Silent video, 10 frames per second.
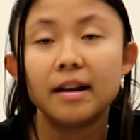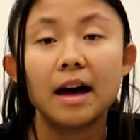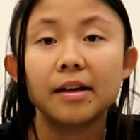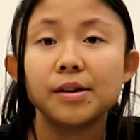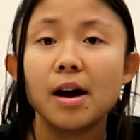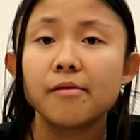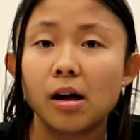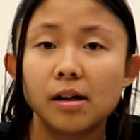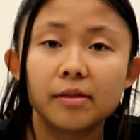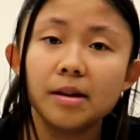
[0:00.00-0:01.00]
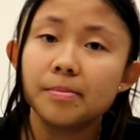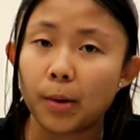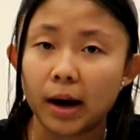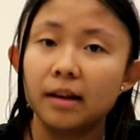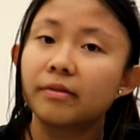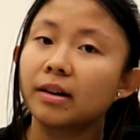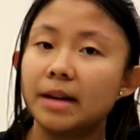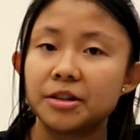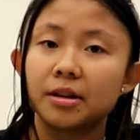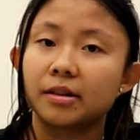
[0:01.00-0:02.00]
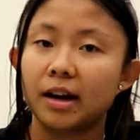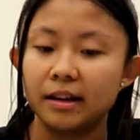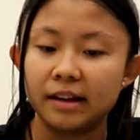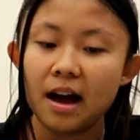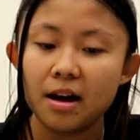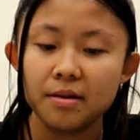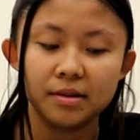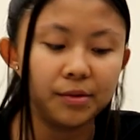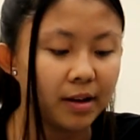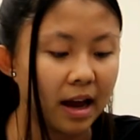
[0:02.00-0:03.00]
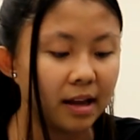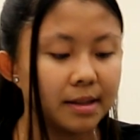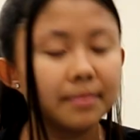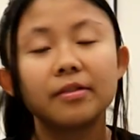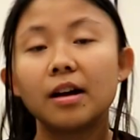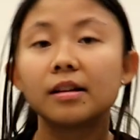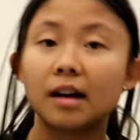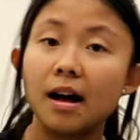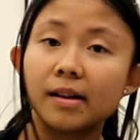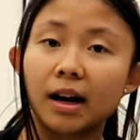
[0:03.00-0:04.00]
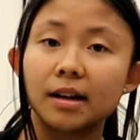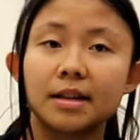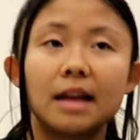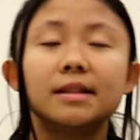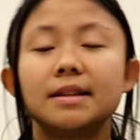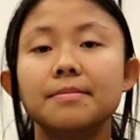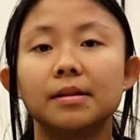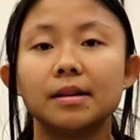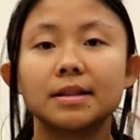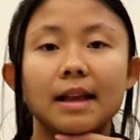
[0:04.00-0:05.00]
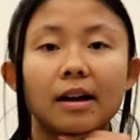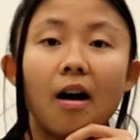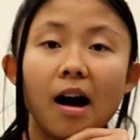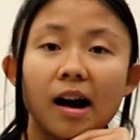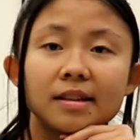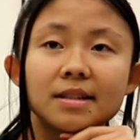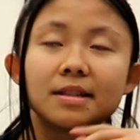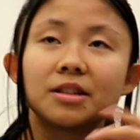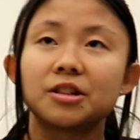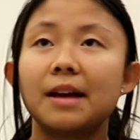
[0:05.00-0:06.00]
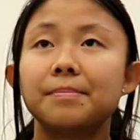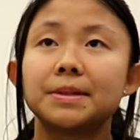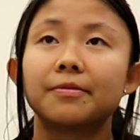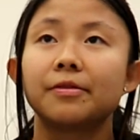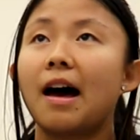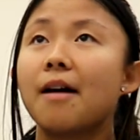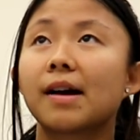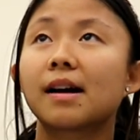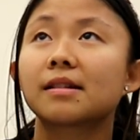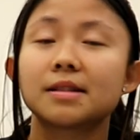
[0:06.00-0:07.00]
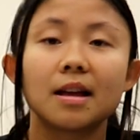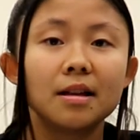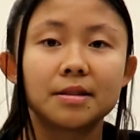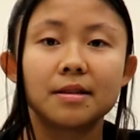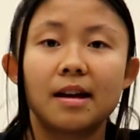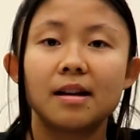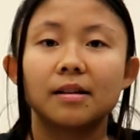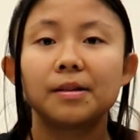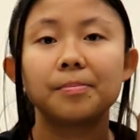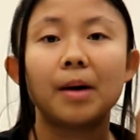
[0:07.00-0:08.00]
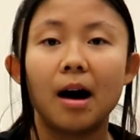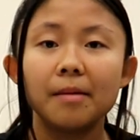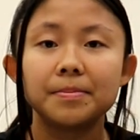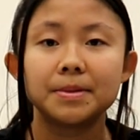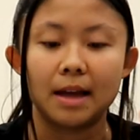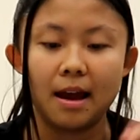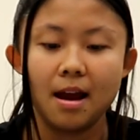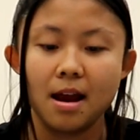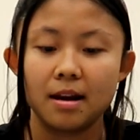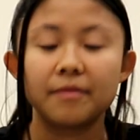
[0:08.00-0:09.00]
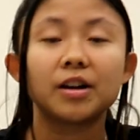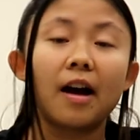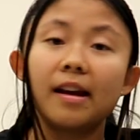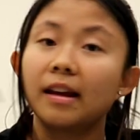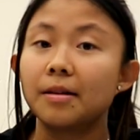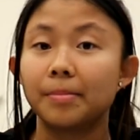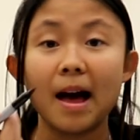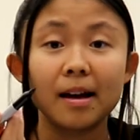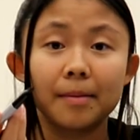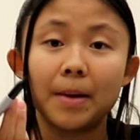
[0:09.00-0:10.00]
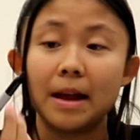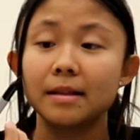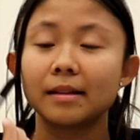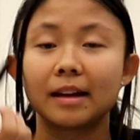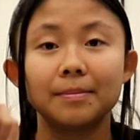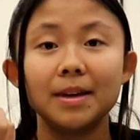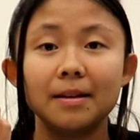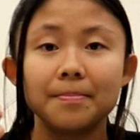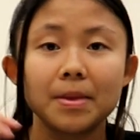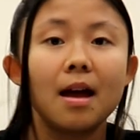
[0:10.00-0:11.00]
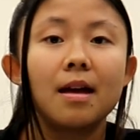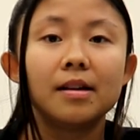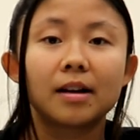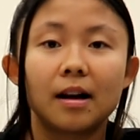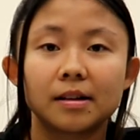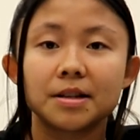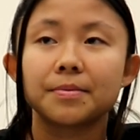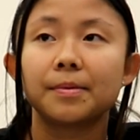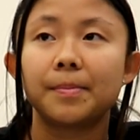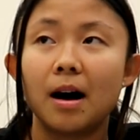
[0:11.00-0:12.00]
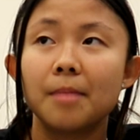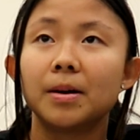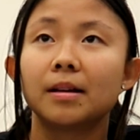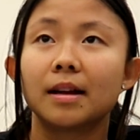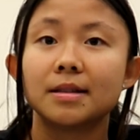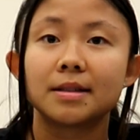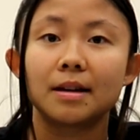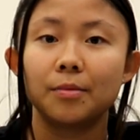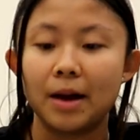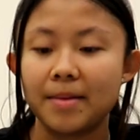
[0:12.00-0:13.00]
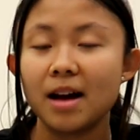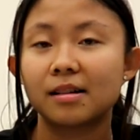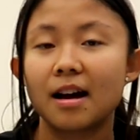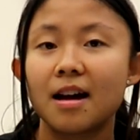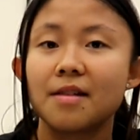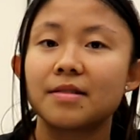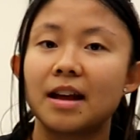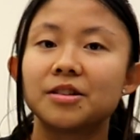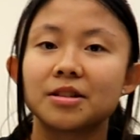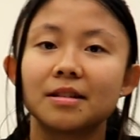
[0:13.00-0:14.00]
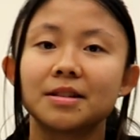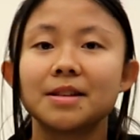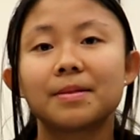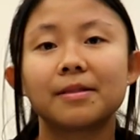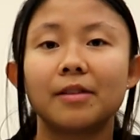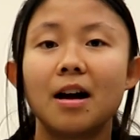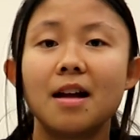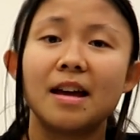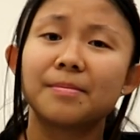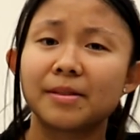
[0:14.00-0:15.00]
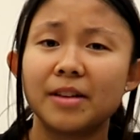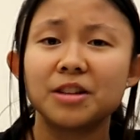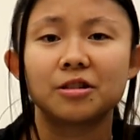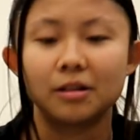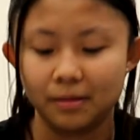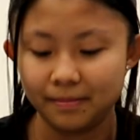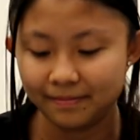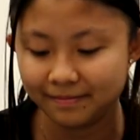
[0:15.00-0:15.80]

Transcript: Now that you have all of the important information written down, you can add some fun colors and symbols like hearts, shapes, flowers, so that it really pops. And if you're writing in a black pen, like me, your colors will pop against a white background and just look super fun and professional.